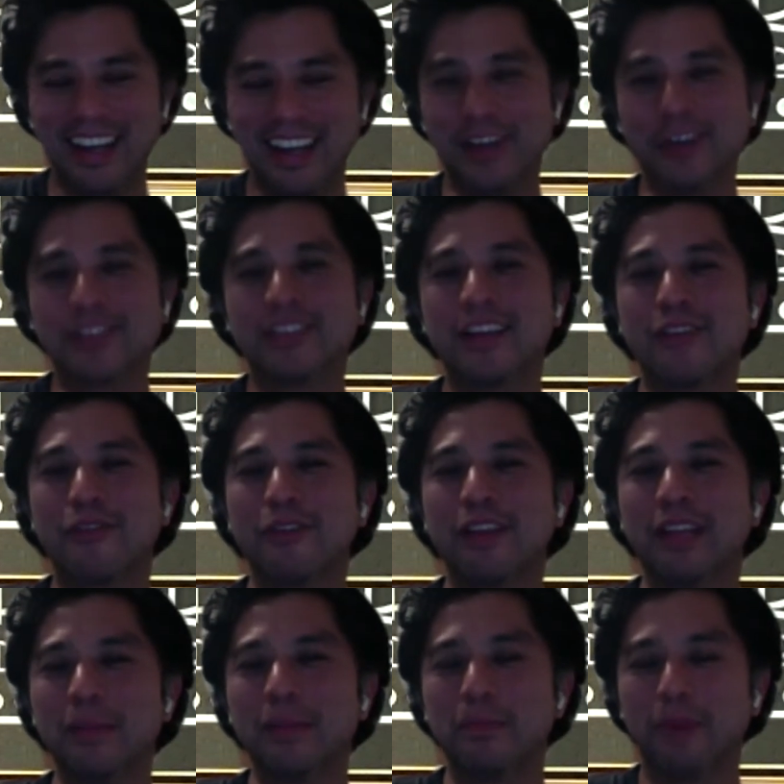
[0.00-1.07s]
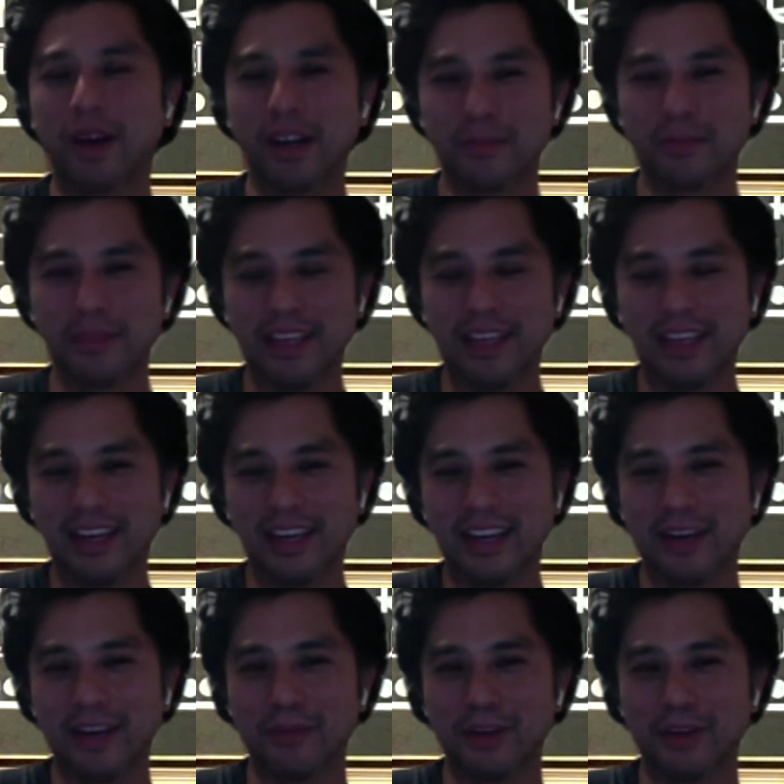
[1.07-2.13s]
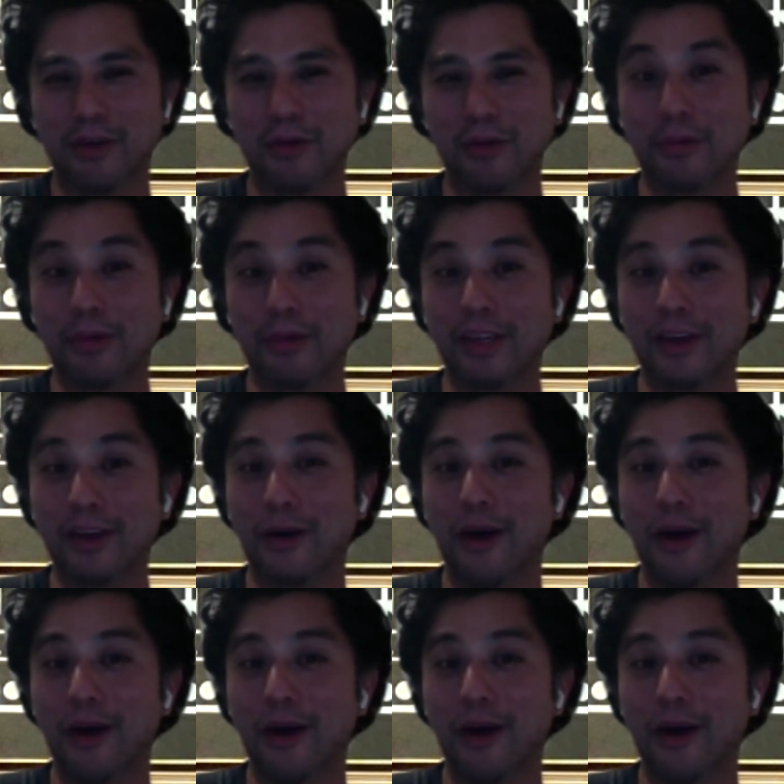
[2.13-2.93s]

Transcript: know, it's never really bugged me. Um, you know, when we go